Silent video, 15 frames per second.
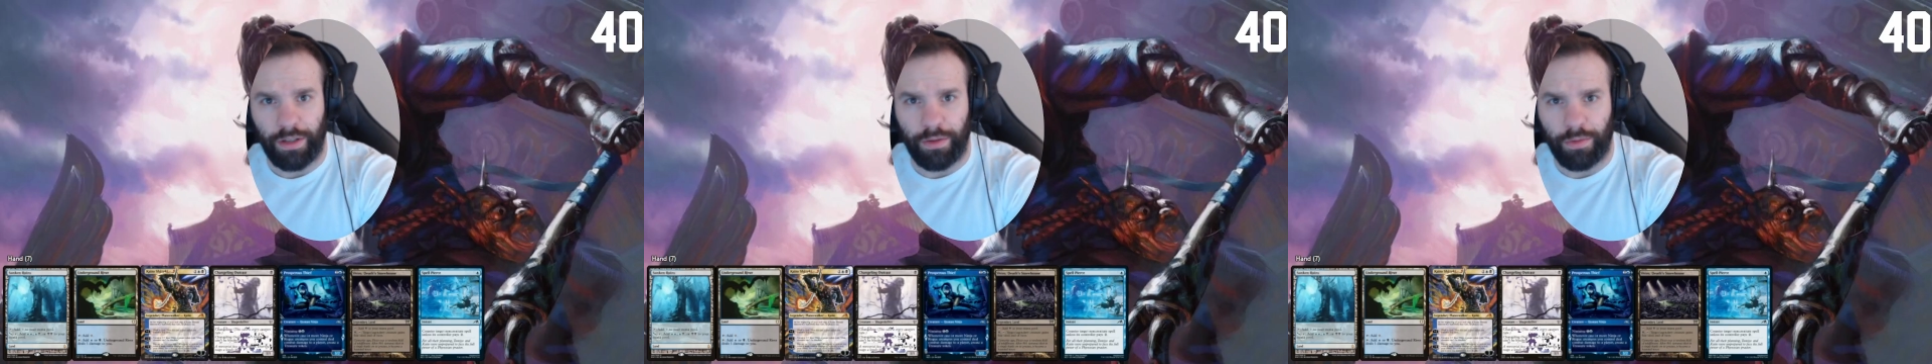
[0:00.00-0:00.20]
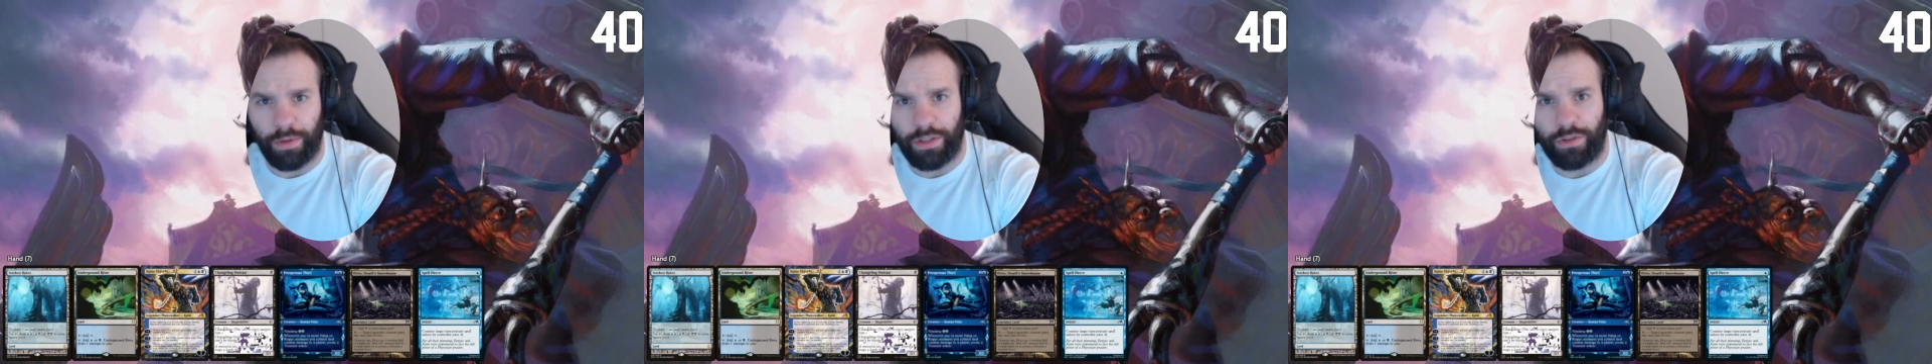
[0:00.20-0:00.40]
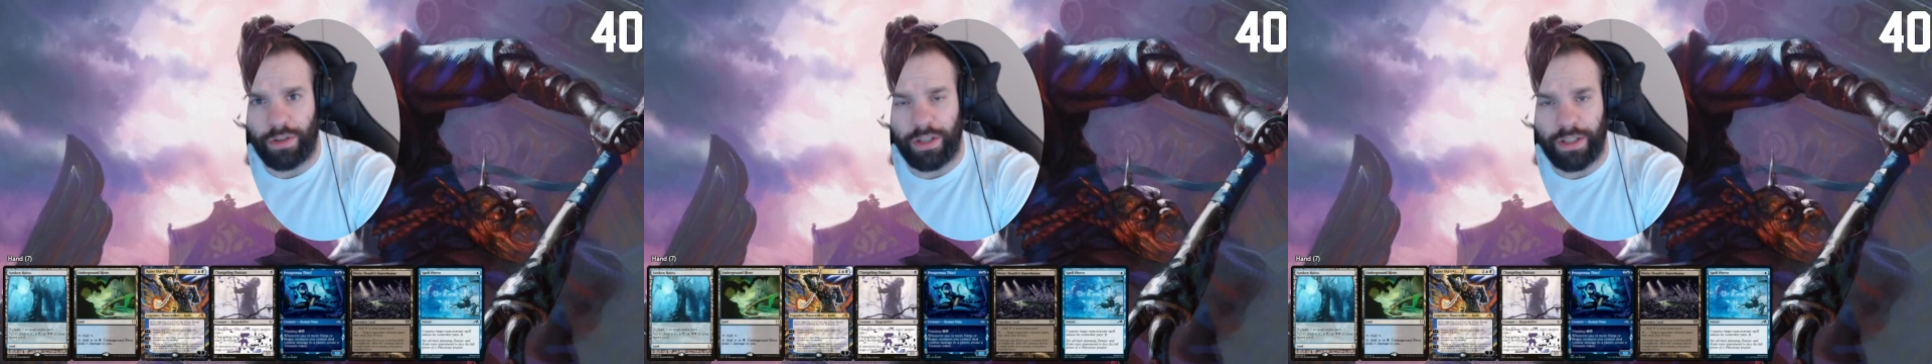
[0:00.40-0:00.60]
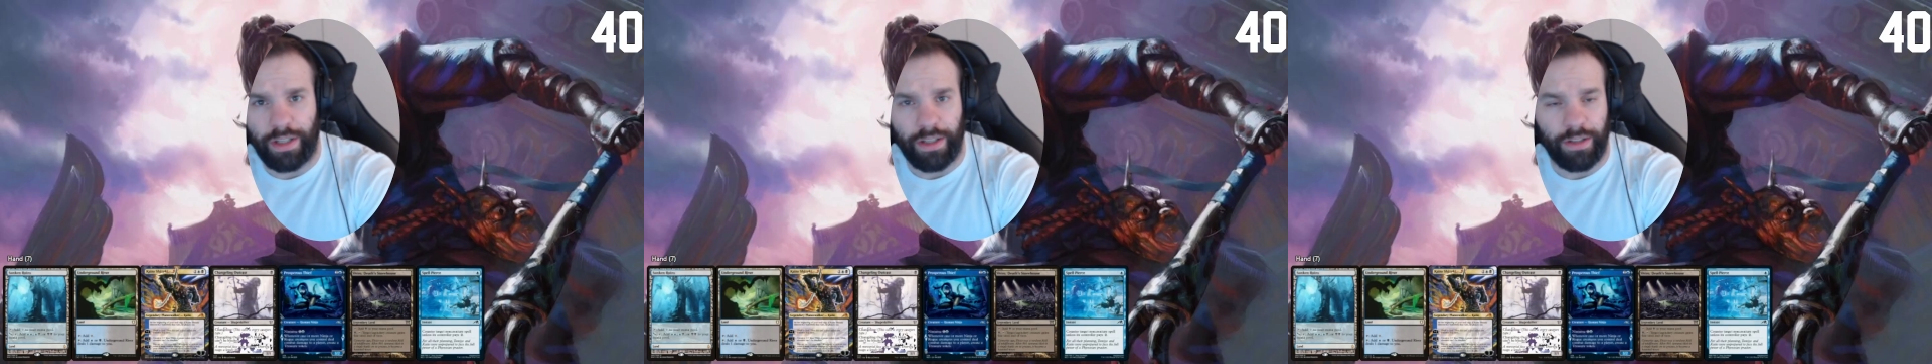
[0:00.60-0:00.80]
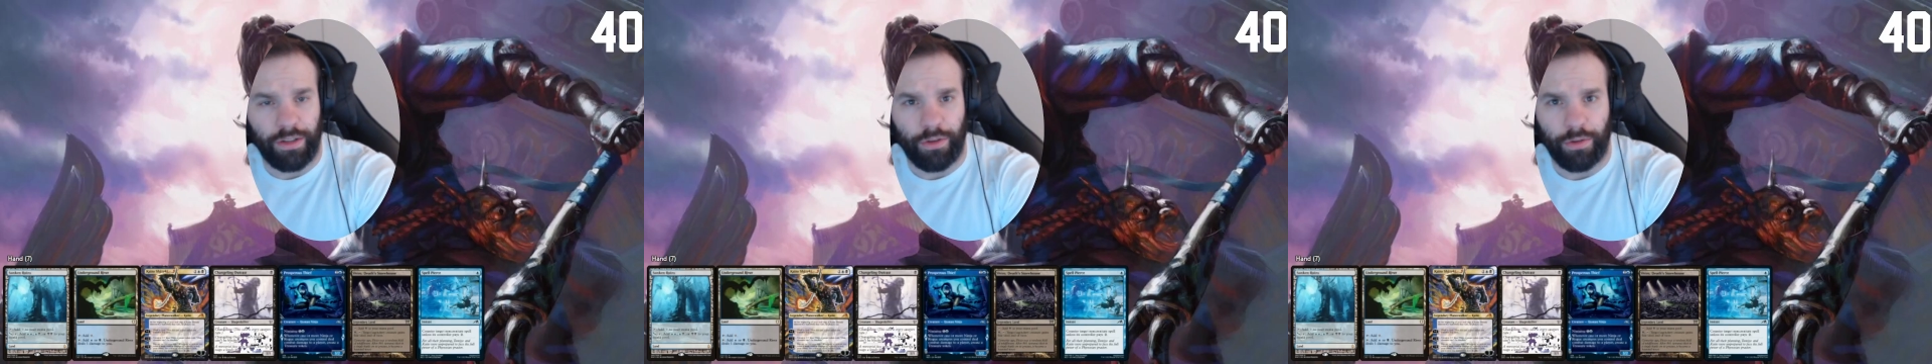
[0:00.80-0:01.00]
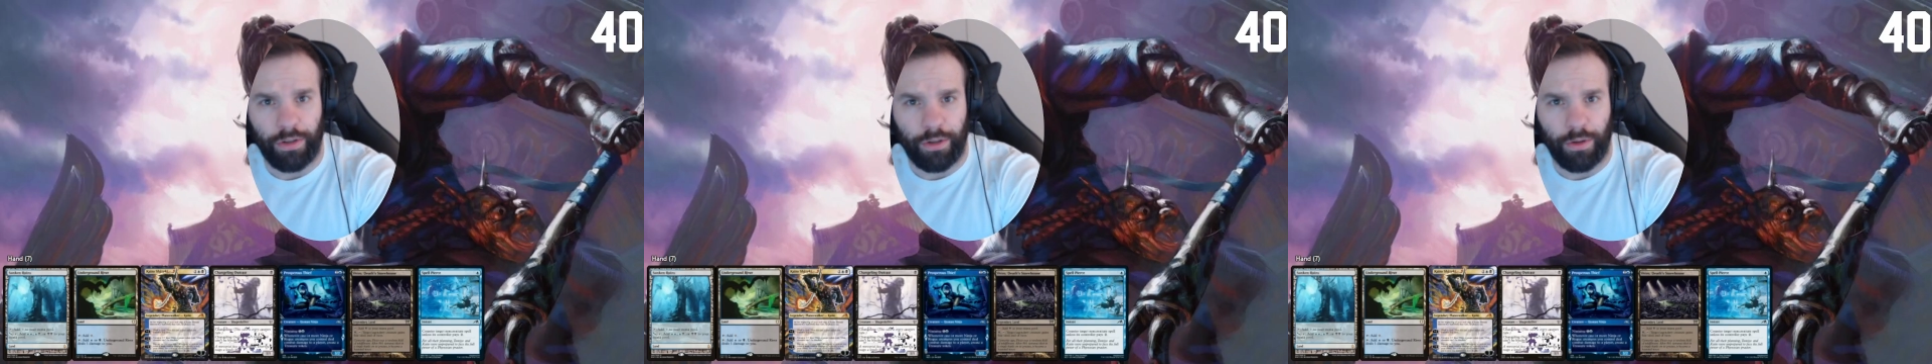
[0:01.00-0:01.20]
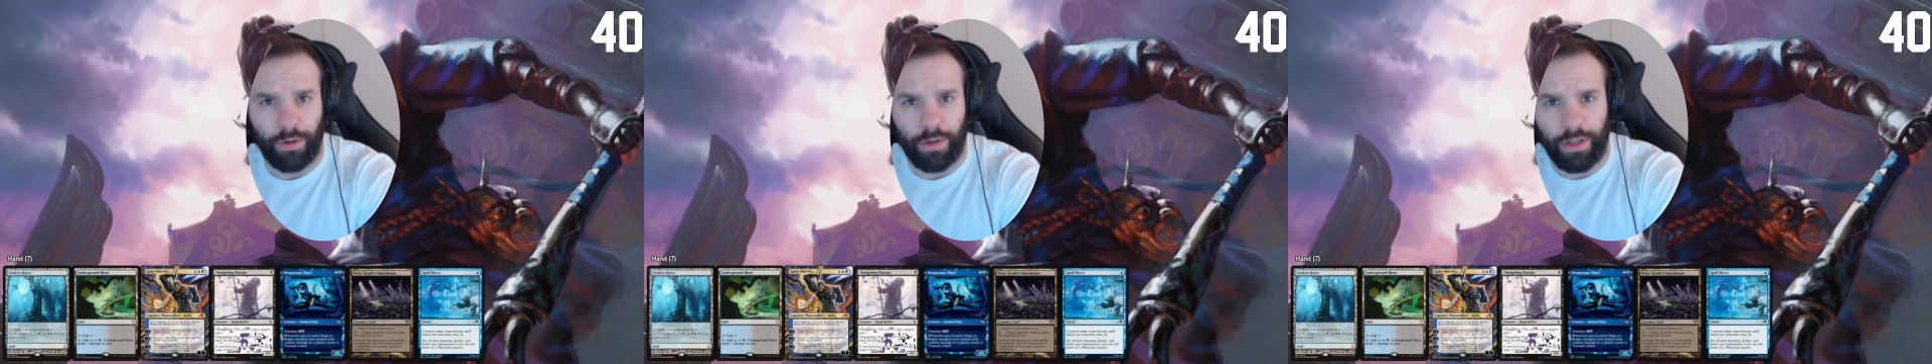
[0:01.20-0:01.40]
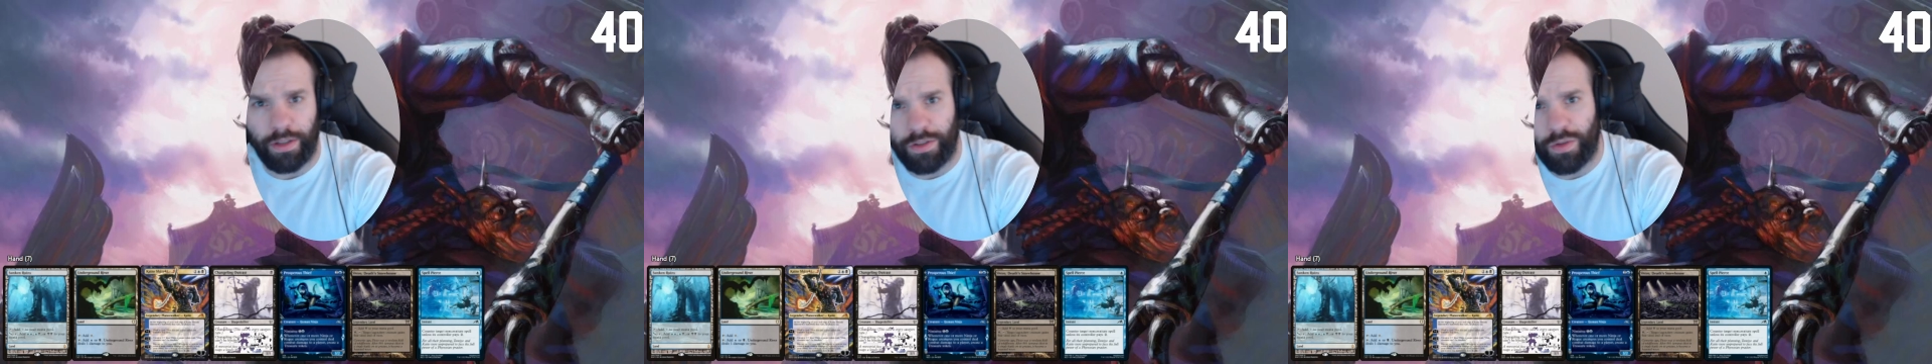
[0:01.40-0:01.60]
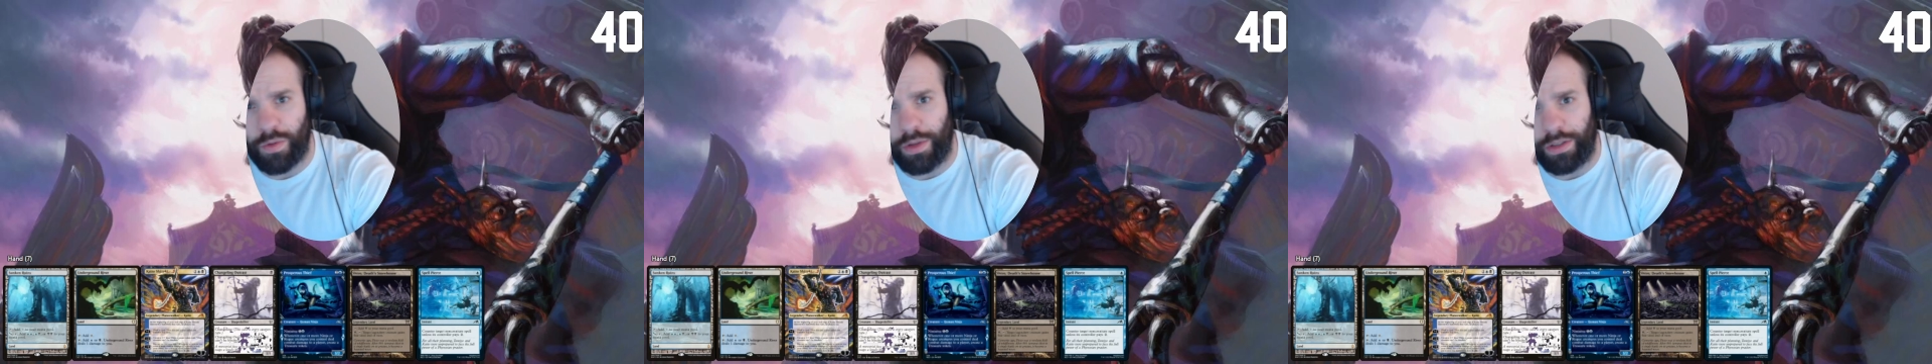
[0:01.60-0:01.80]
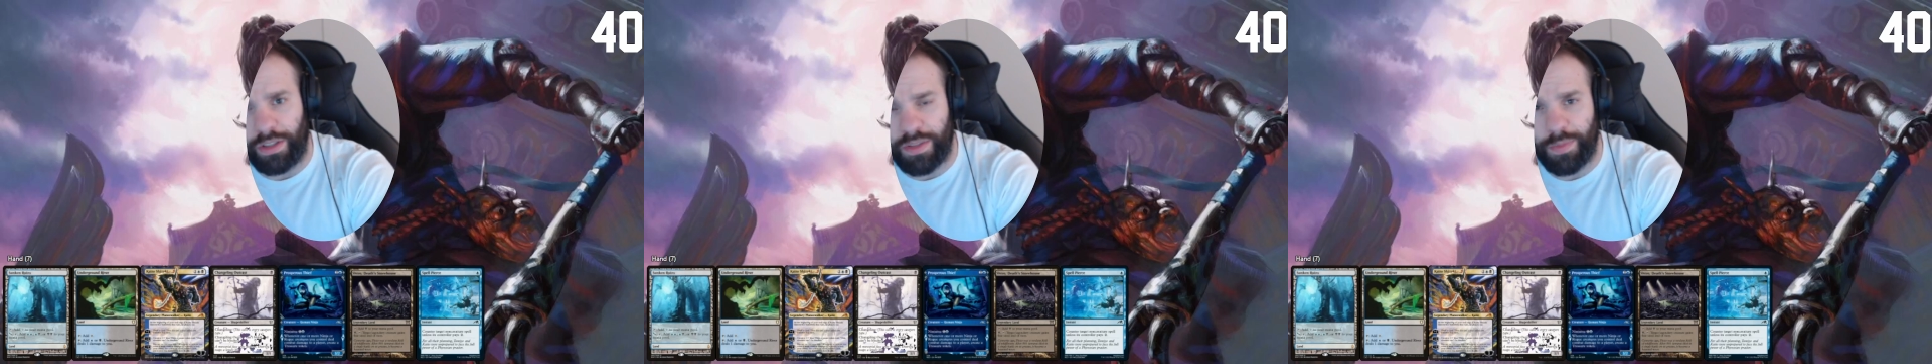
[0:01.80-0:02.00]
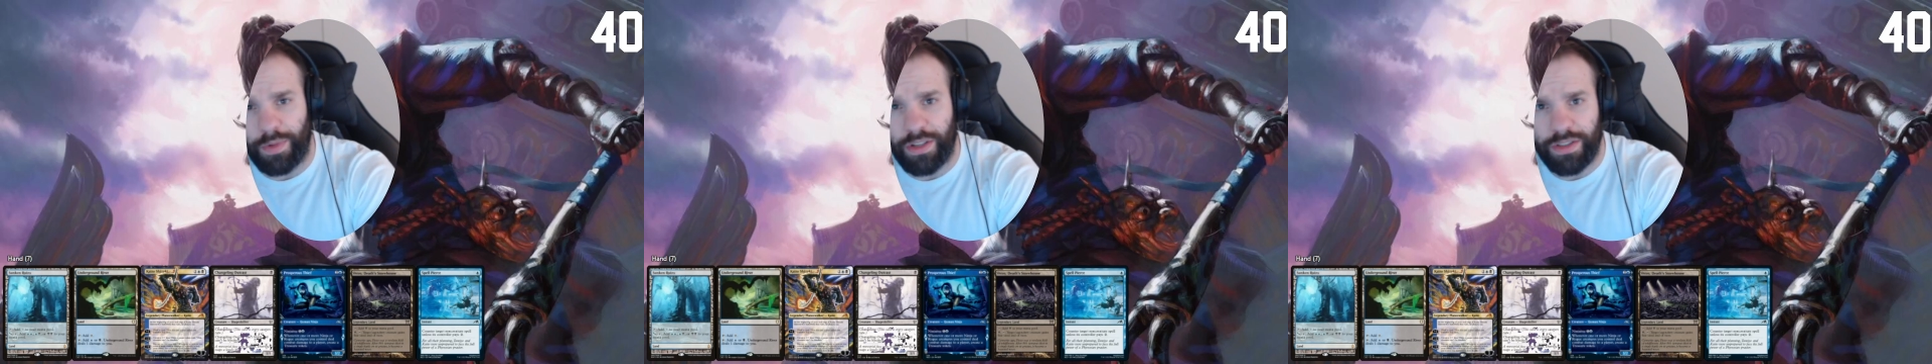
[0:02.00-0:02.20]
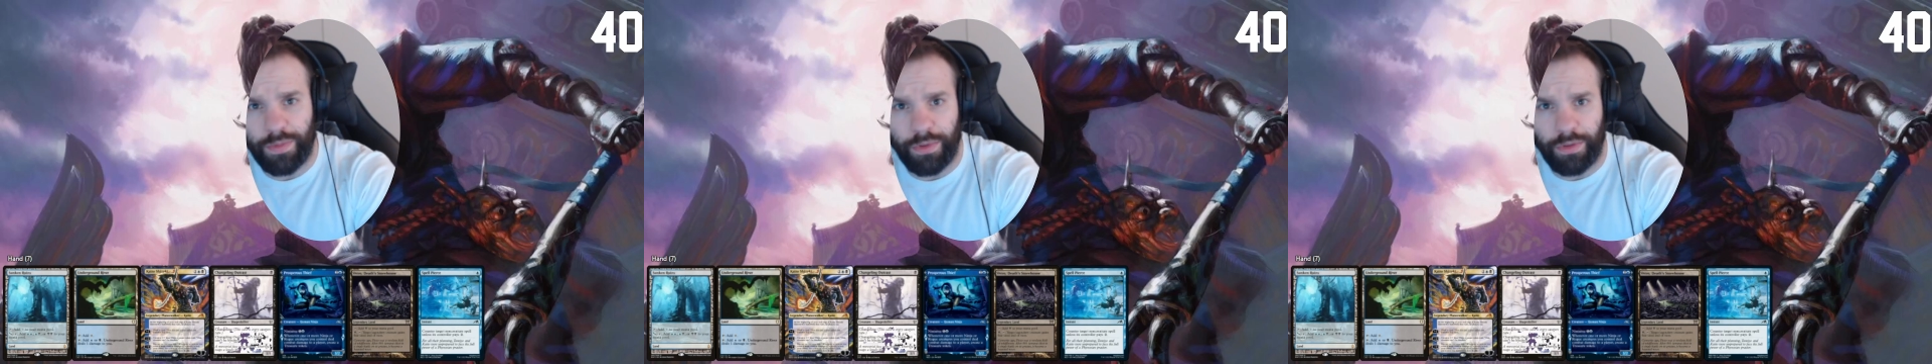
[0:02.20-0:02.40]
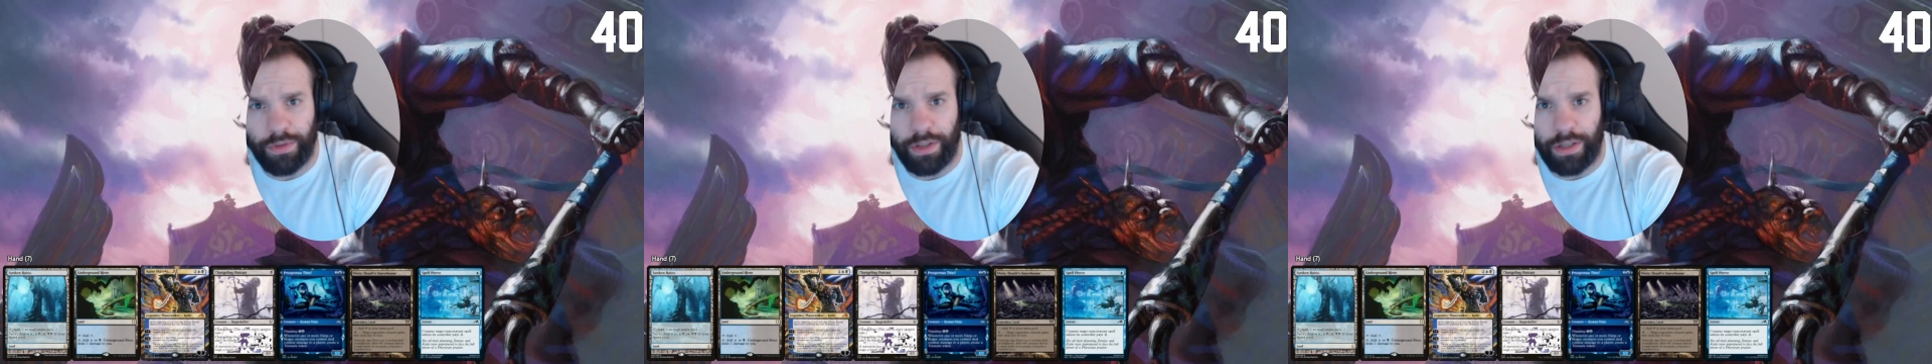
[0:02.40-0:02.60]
We try to get Yuriko as quickly as possible